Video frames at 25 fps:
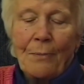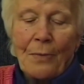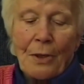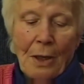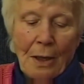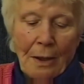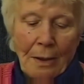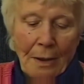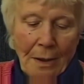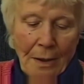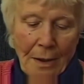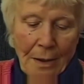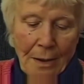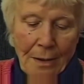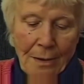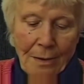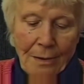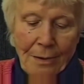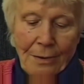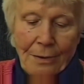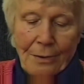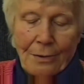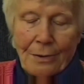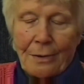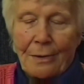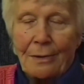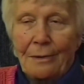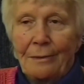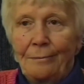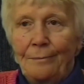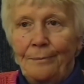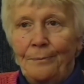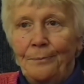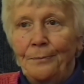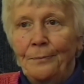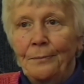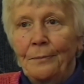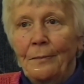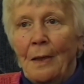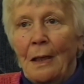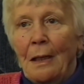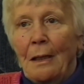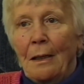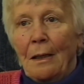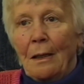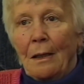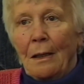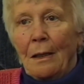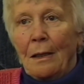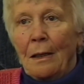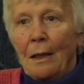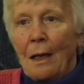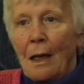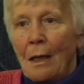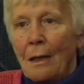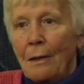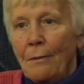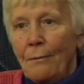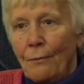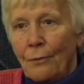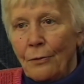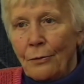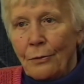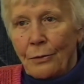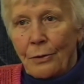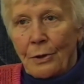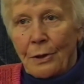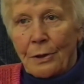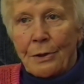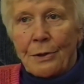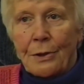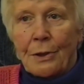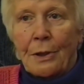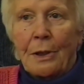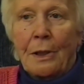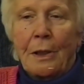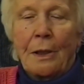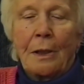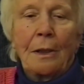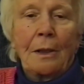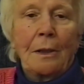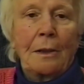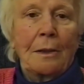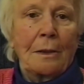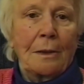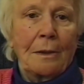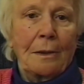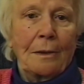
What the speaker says: me a ring, and I wore this ring.